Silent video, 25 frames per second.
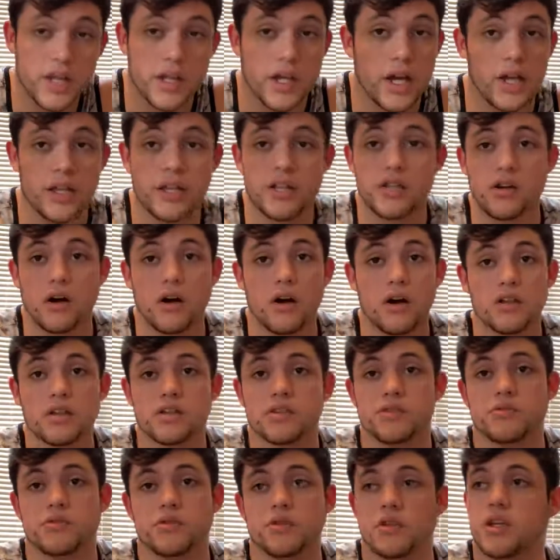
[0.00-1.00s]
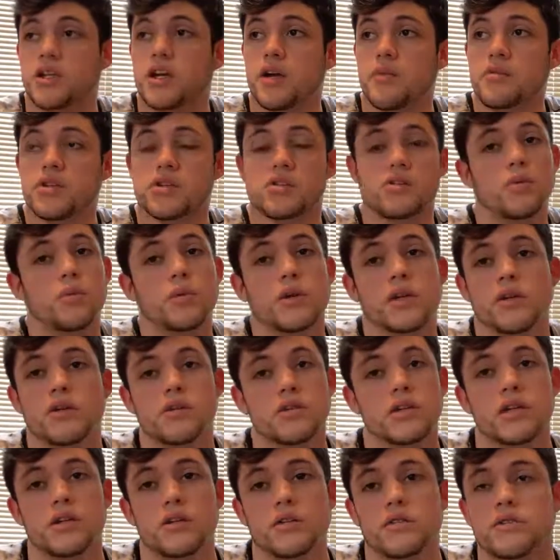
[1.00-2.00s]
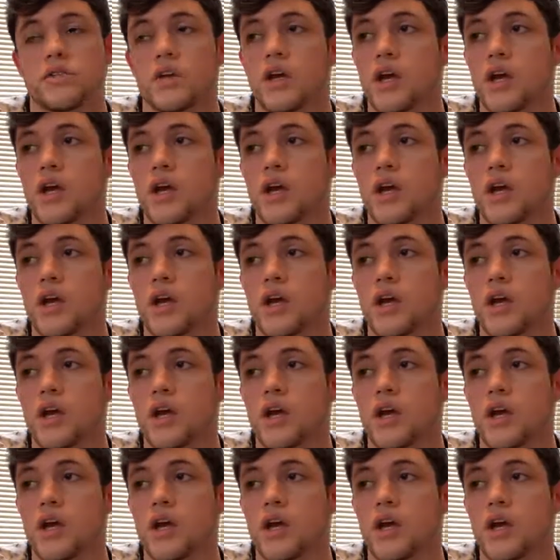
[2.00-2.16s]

Yeah, he's awesome, dude. He gave me so many good deals.